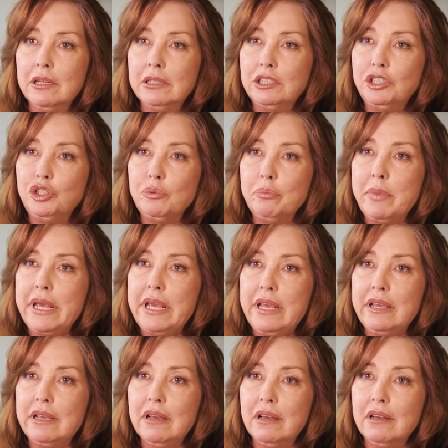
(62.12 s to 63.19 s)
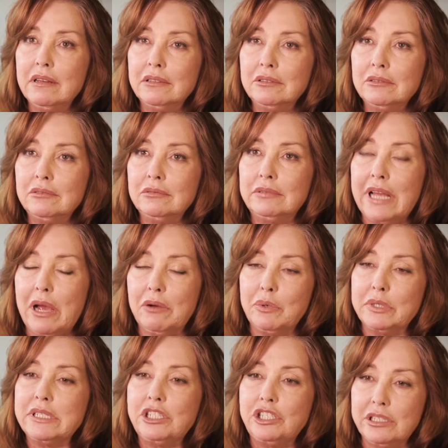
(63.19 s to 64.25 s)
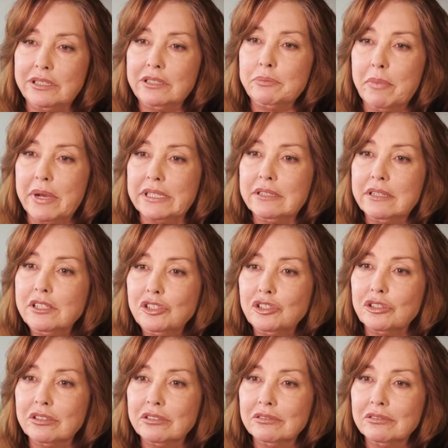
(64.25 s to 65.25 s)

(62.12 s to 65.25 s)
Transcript: To me, that was just my sister.